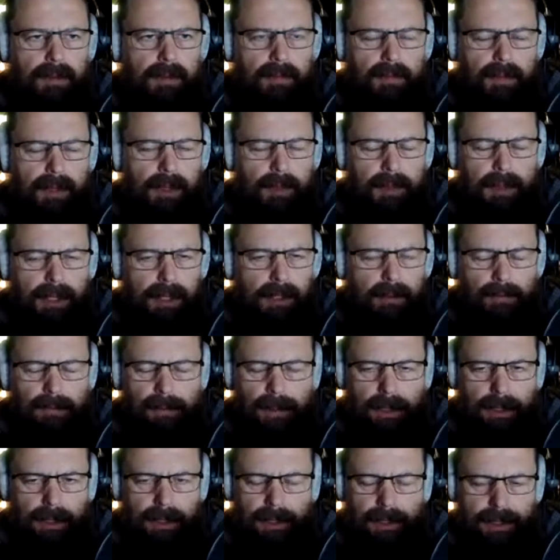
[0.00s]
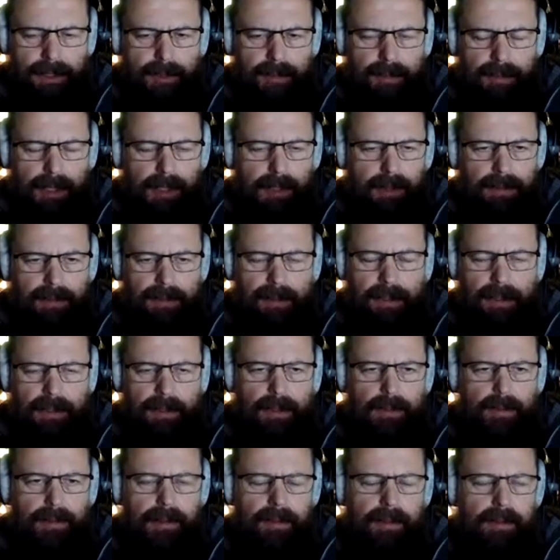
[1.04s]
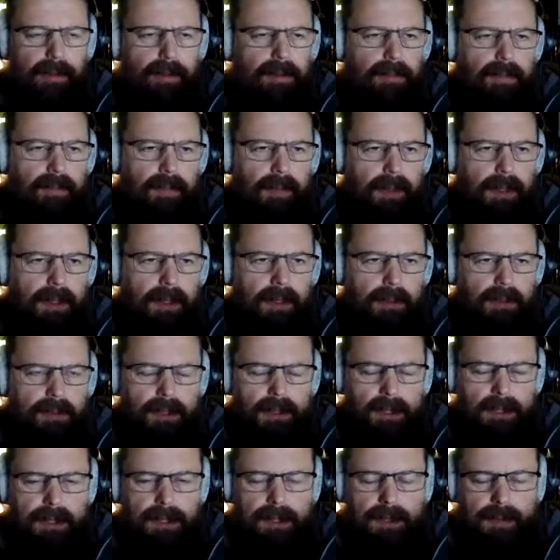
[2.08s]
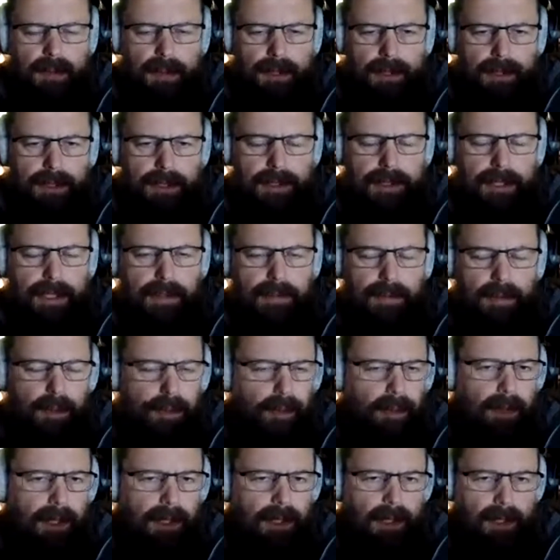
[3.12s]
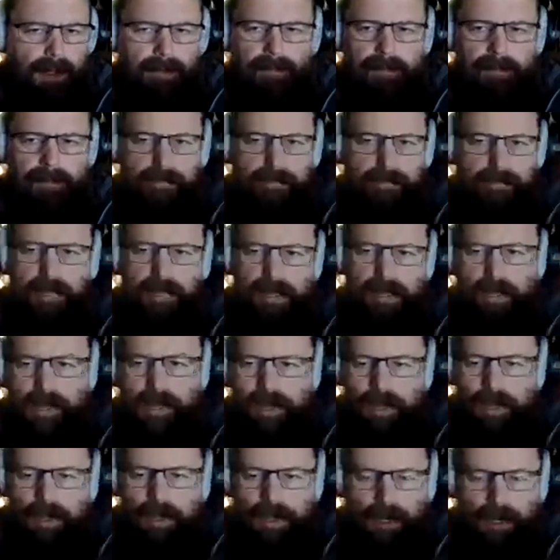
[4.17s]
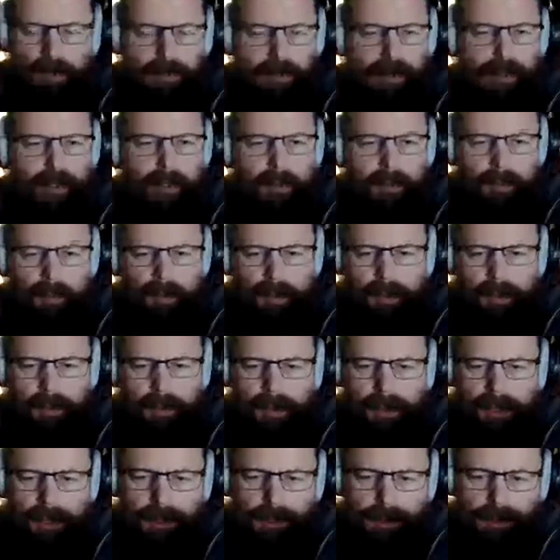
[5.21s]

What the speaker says: I mean, if money doesn't matter, then you could just as well just have no money. I would go for the $1 million.